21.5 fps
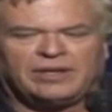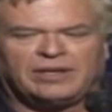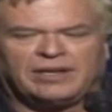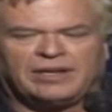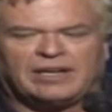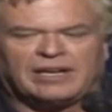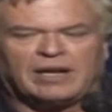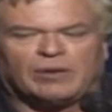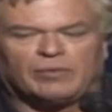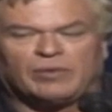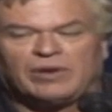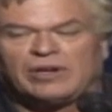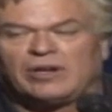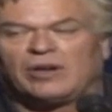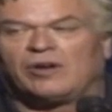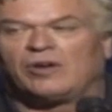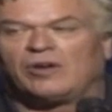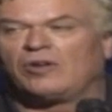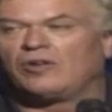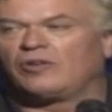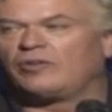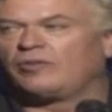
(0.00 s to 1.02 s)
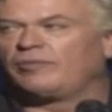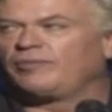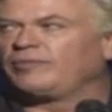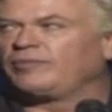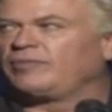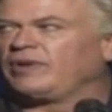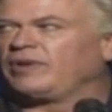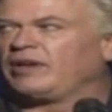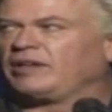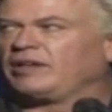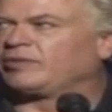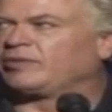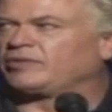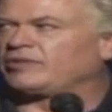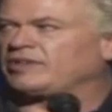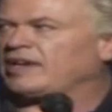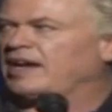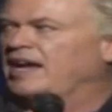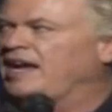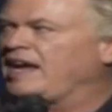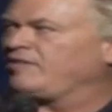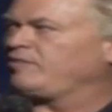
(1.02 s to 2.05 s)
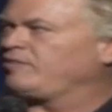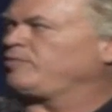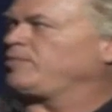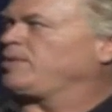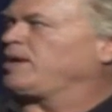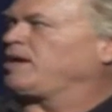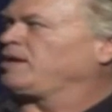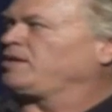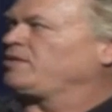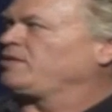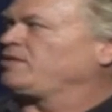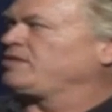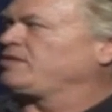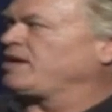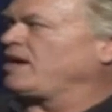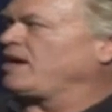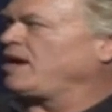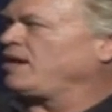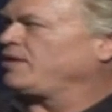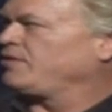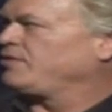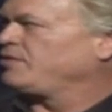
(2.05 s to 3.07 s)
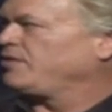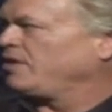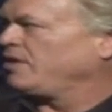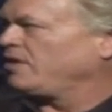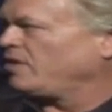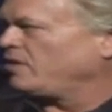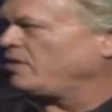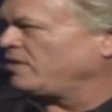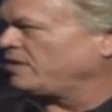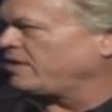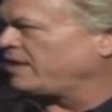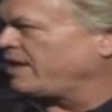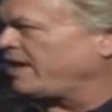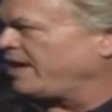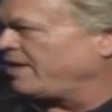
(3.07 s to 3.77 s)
And I went home, and there half a bottle of scotch sitting on the counter.